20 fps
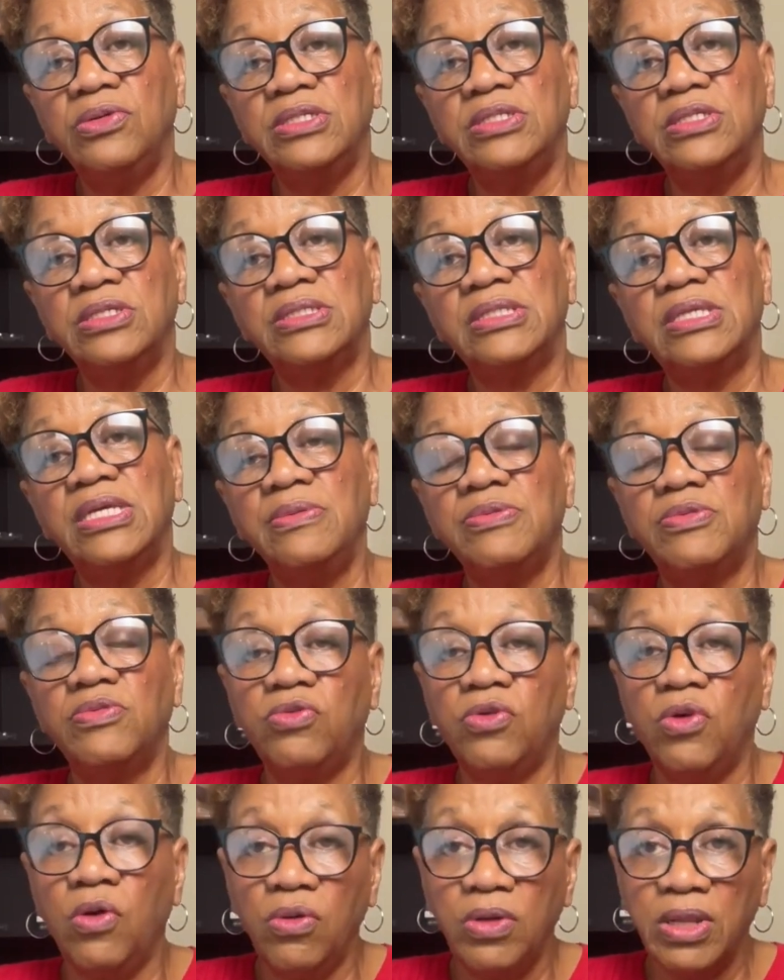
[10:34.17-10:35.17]
It just keeps
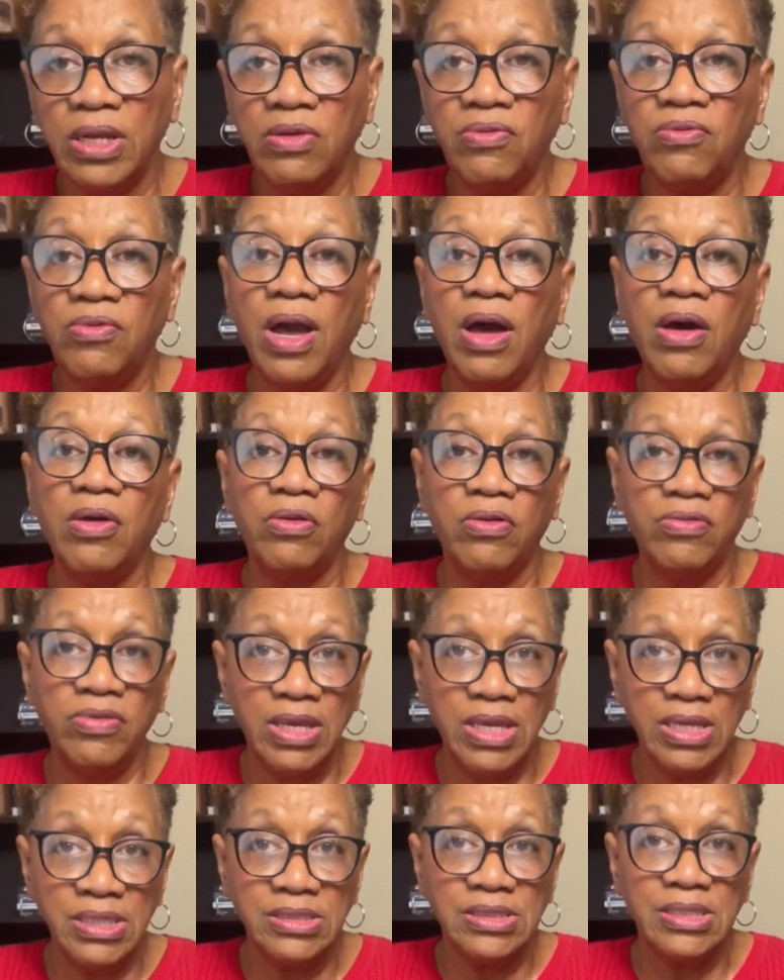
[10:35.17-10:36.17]
rolling around on
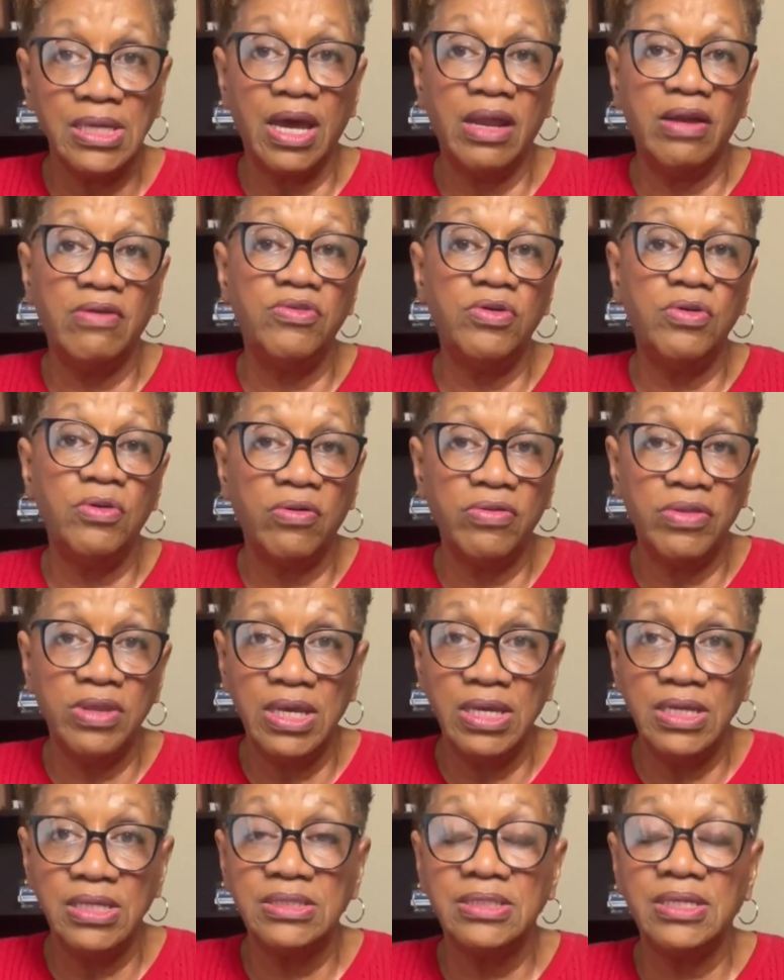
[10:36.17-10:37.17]
the inside of you, on
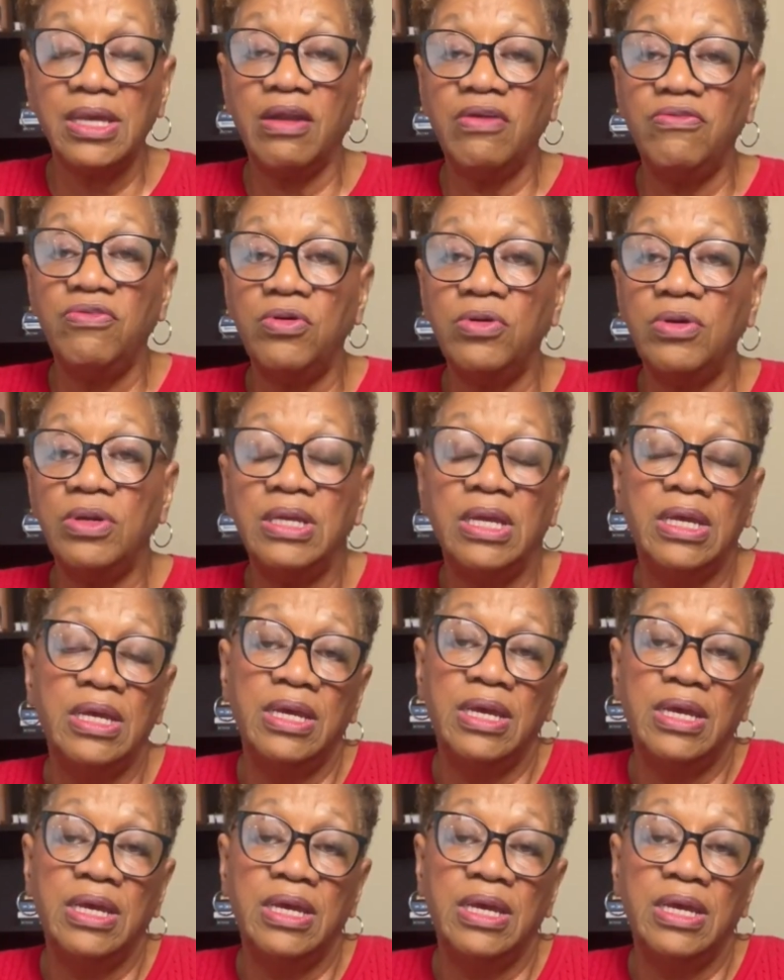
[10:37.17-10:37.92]
the inside of you, and